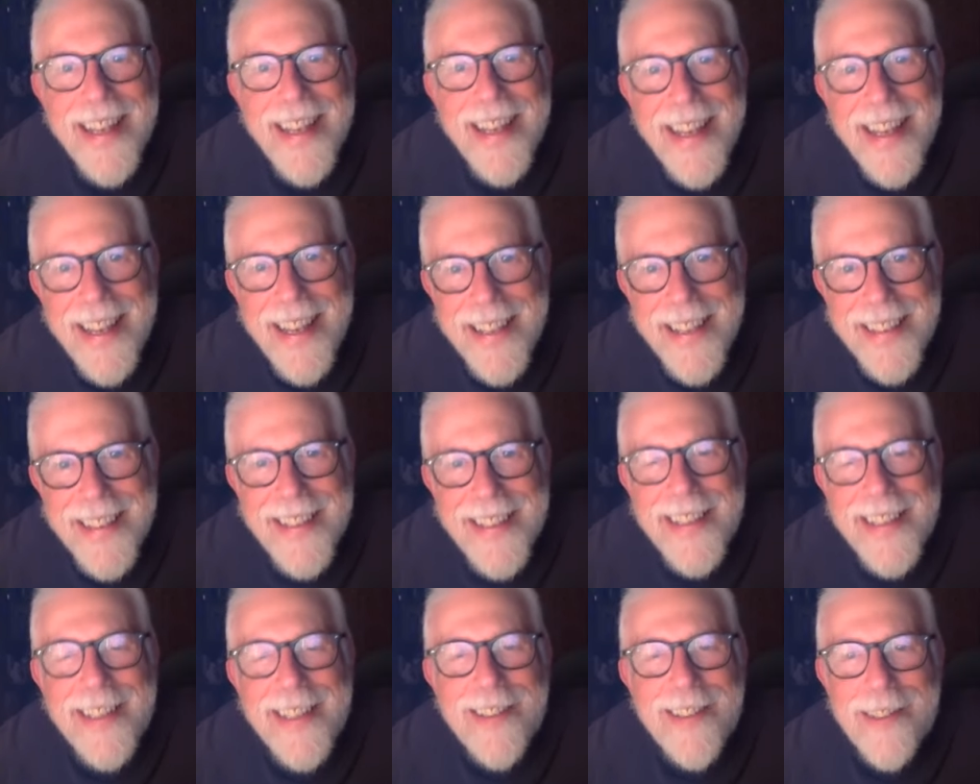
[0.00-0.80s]
and
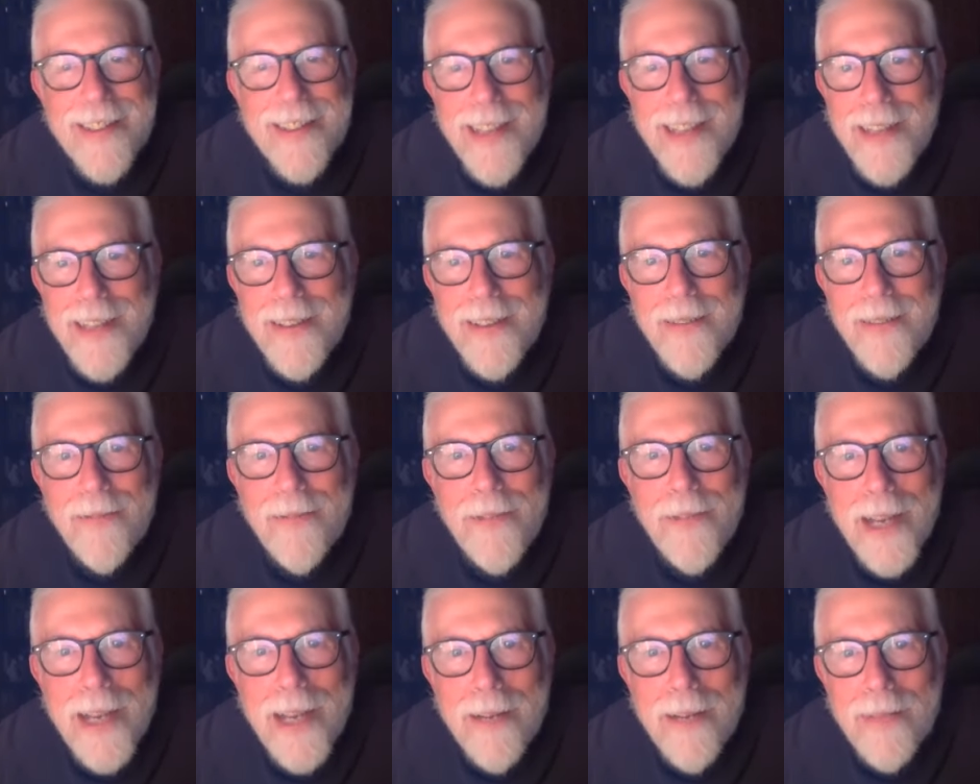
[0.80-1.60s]
an extended
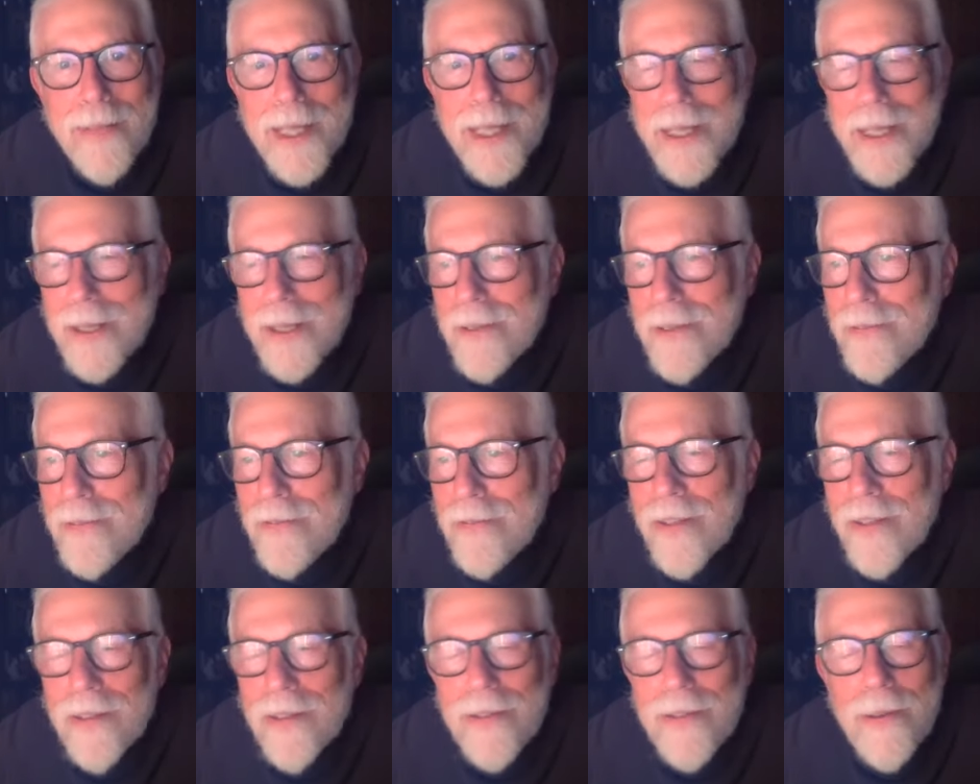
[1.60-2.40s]
family of
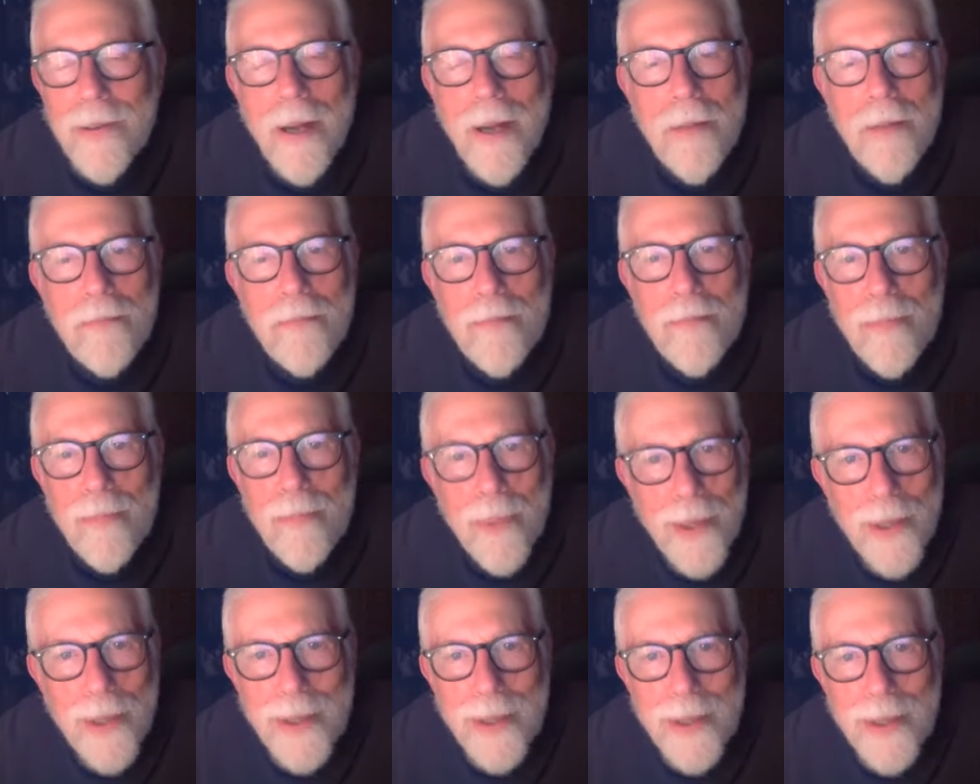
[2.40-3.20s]

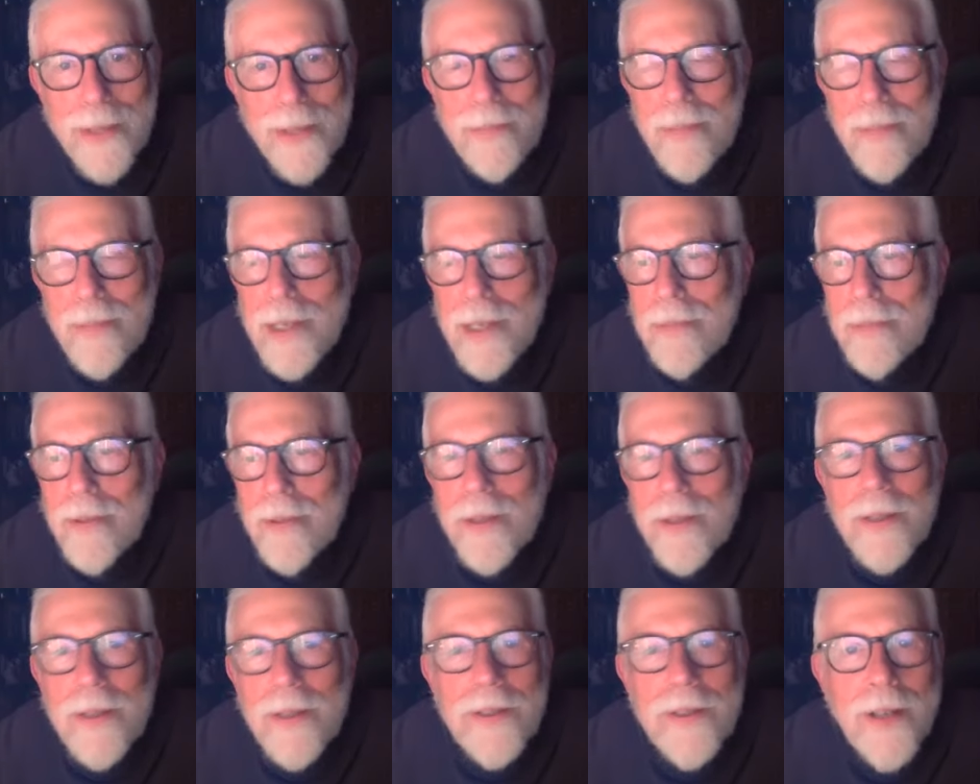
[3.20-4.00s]
brilliant
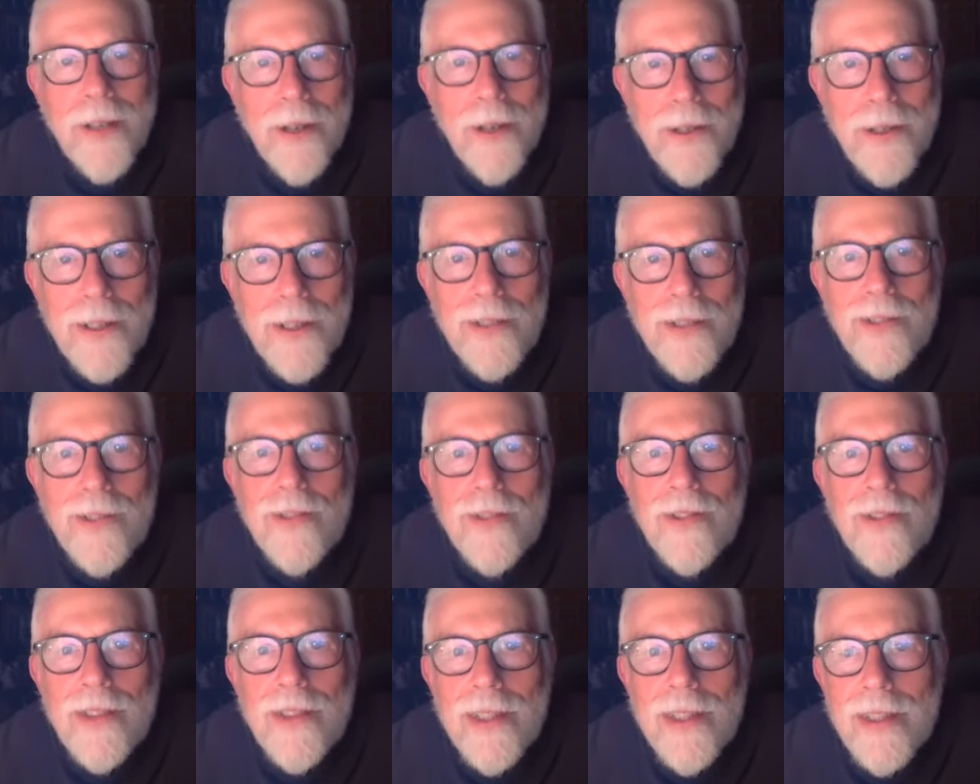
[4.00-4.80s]
people and
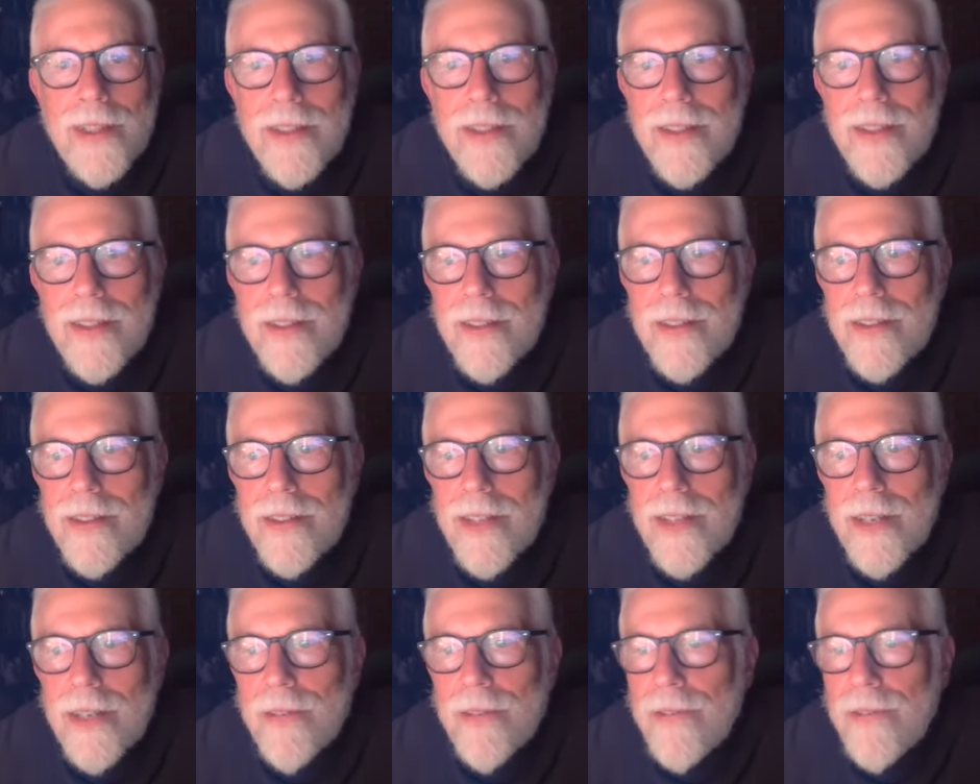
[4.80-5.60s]
artists and
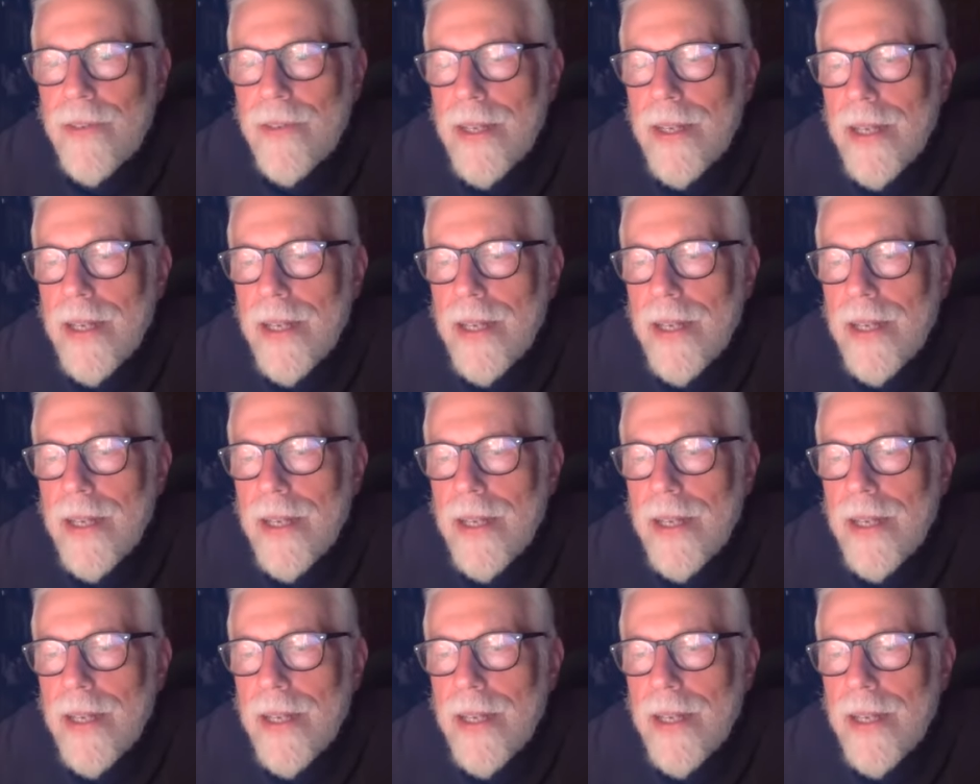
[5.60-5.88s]
stuff.